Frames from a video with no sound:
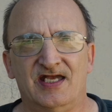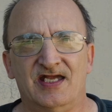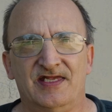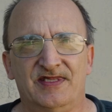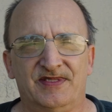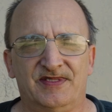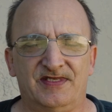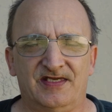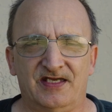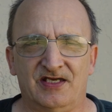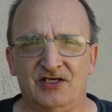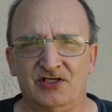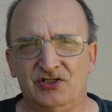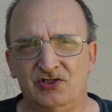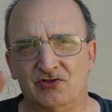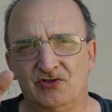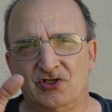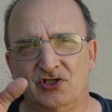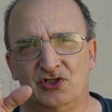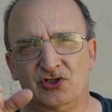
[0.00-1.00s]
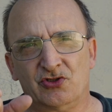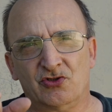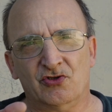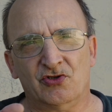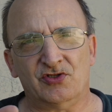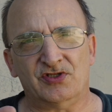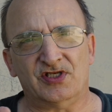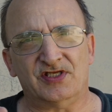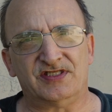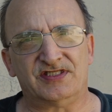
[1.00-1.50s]
and there you can
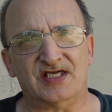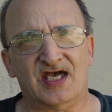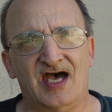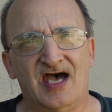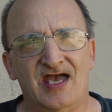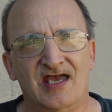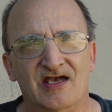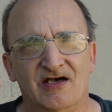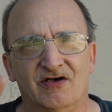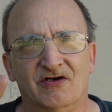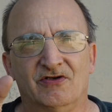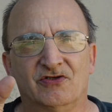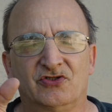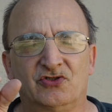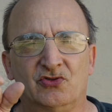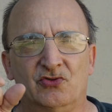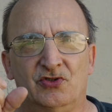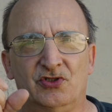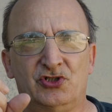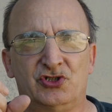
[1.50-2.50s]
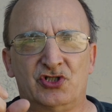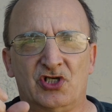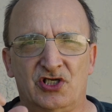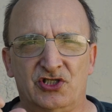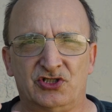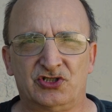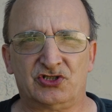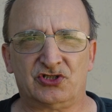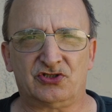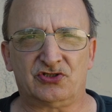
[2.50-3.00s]
turn the dial to
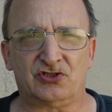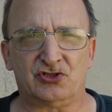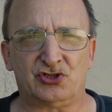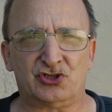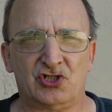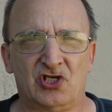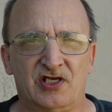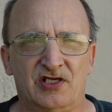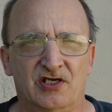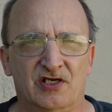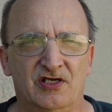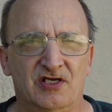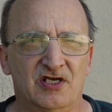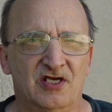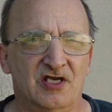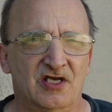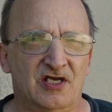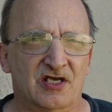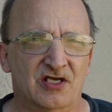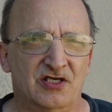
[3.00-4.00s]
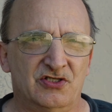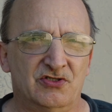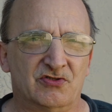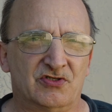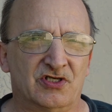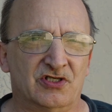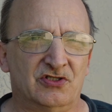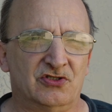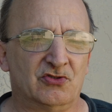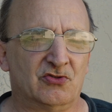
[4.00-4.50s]
adjust the shutter. You
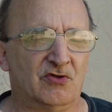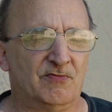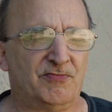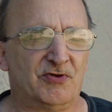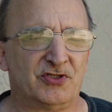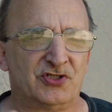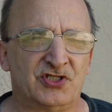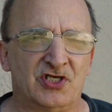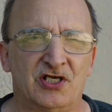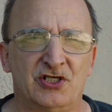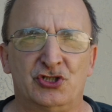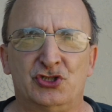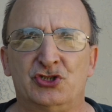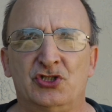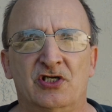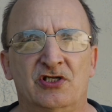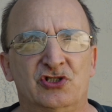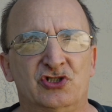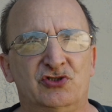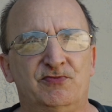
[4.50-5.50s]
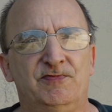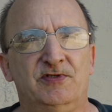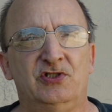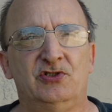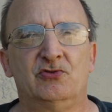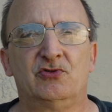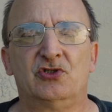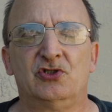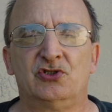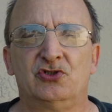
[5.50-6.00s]
can do a precise shutter
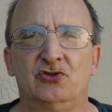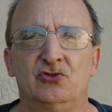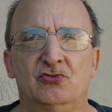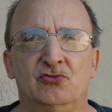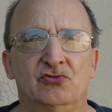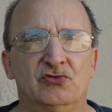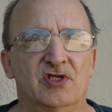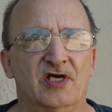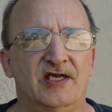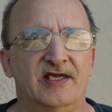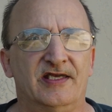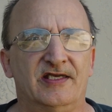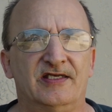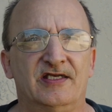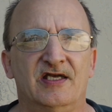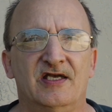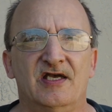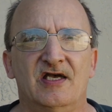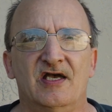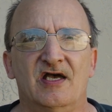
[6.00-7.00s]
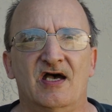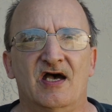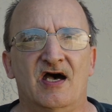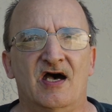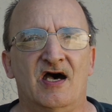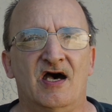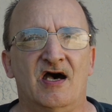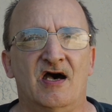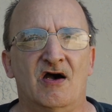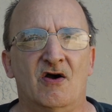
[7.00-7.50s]
speed. You could do like
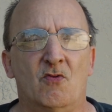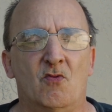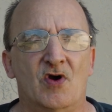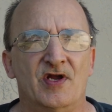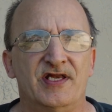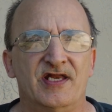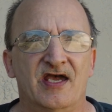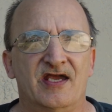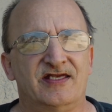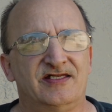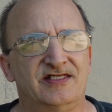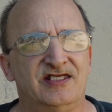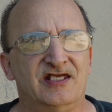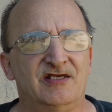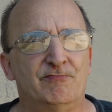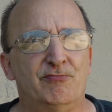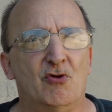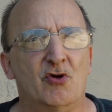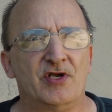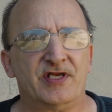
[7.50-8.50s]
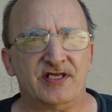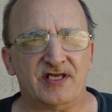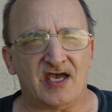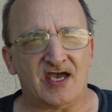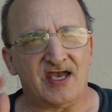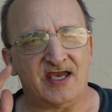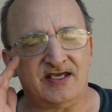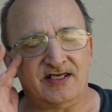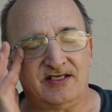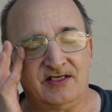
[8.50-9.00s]
119.9
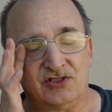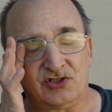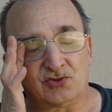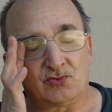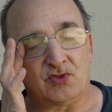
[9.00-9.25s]
is